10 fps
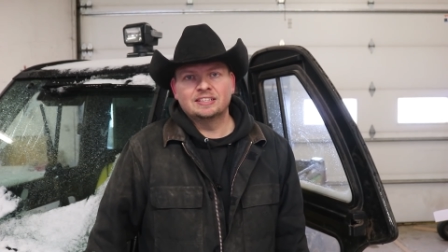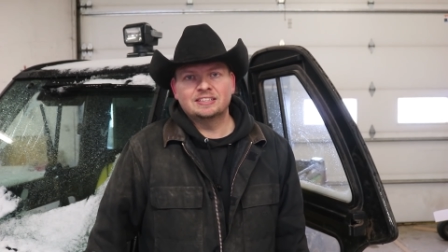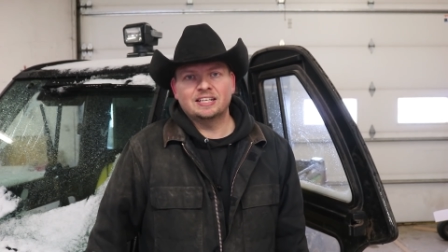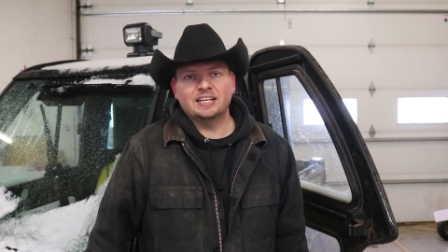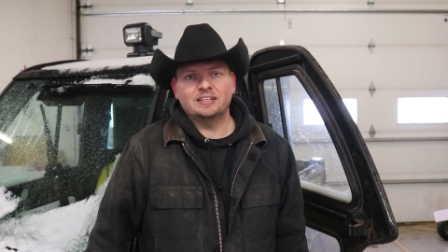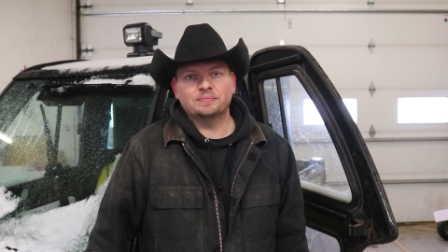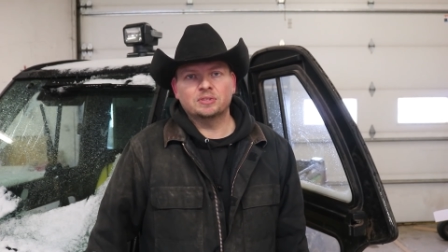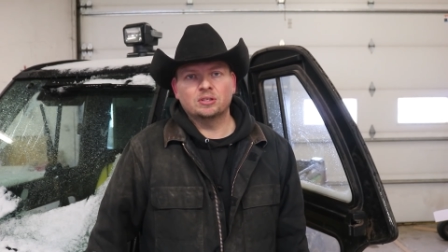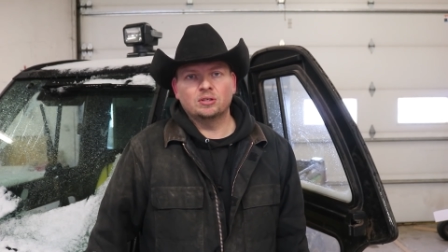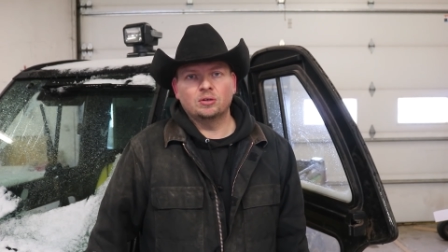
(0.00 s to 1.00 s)

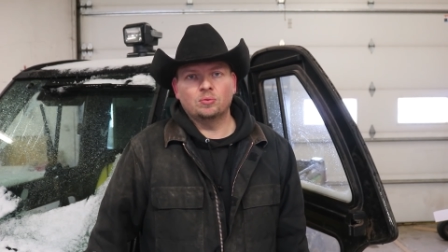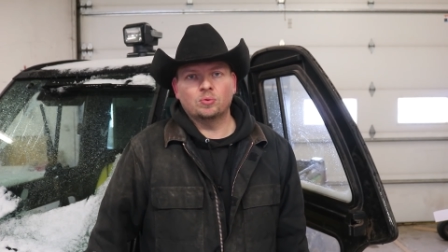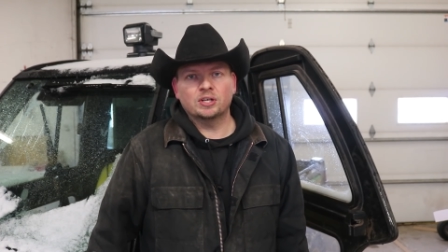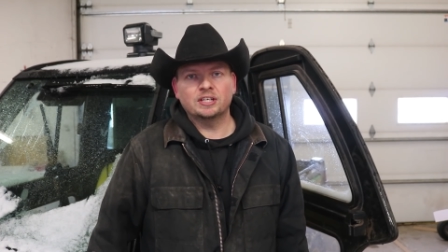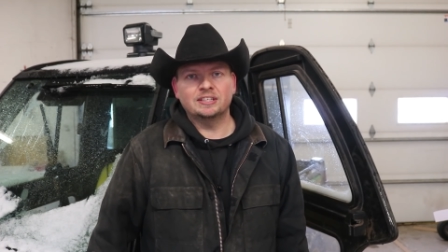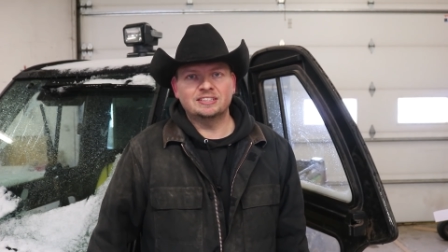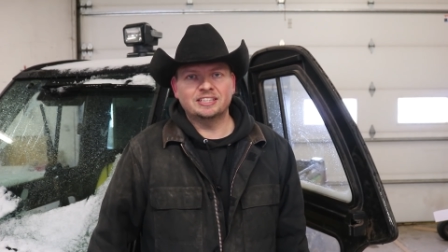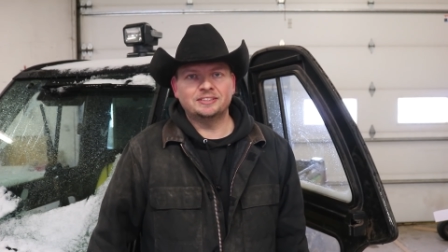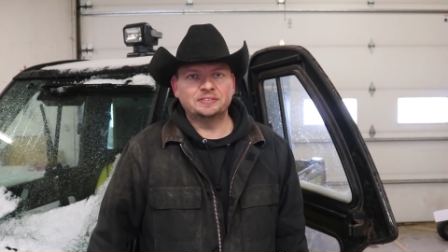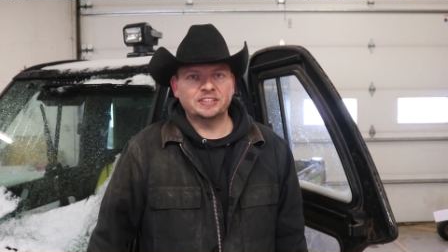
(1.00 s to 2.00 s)
Today, we're going to
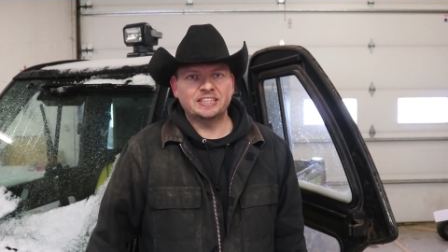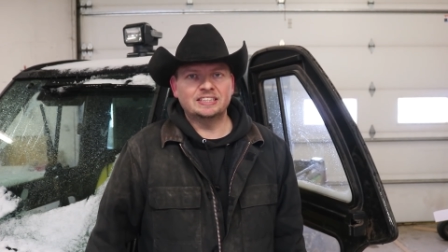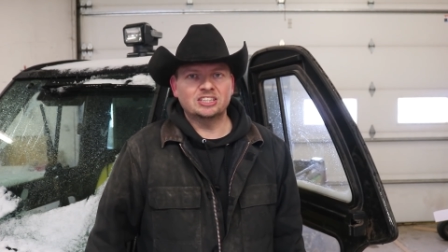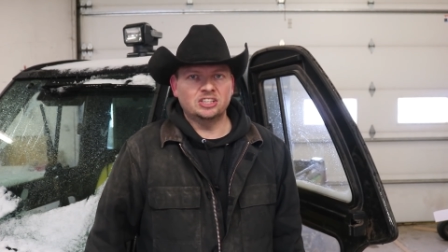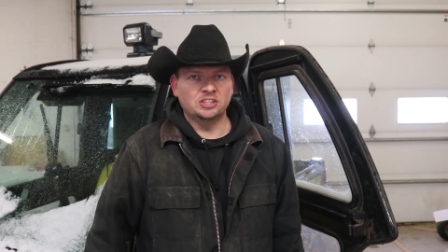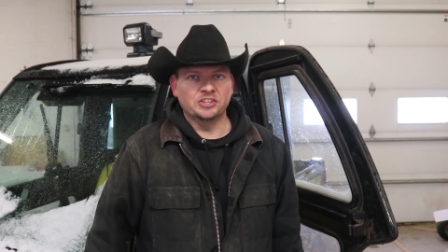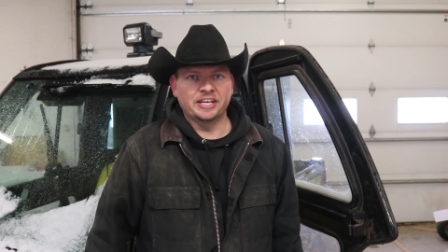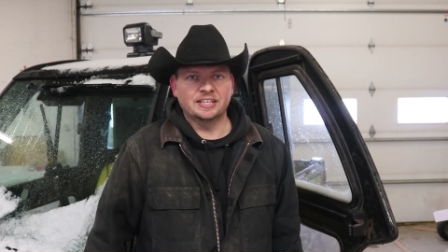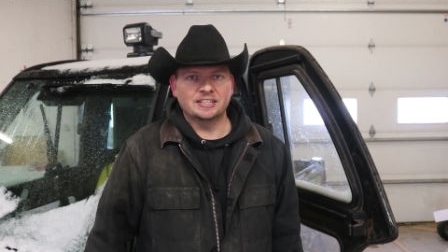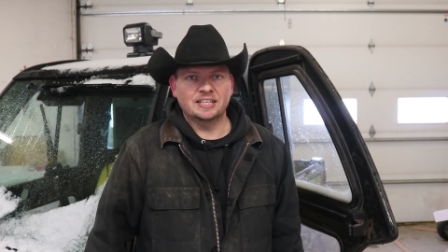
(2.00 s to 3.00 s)
delve into all
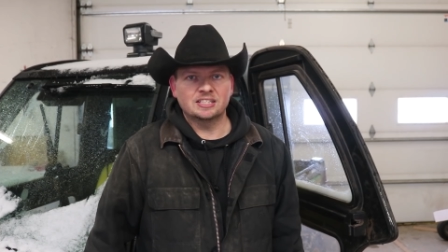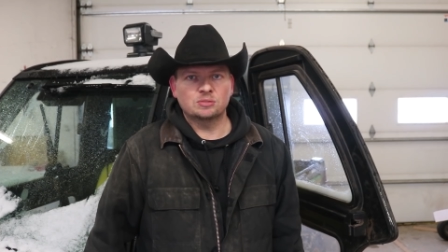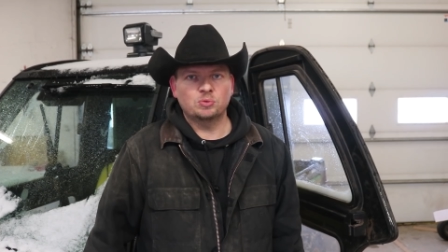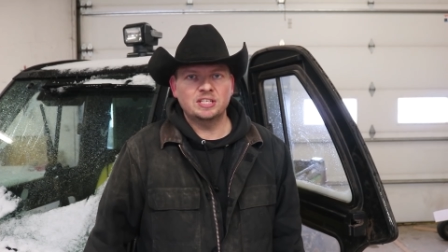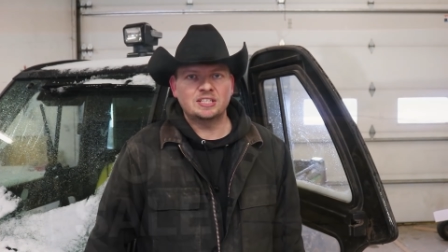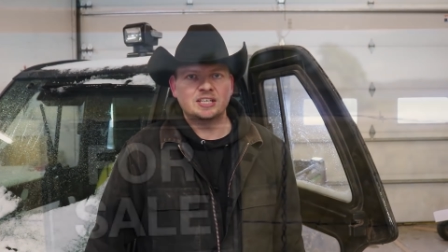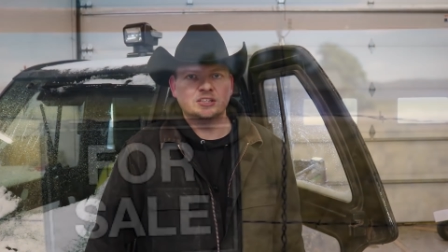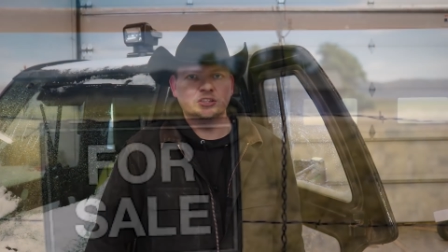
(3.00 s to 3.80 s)
that as we take a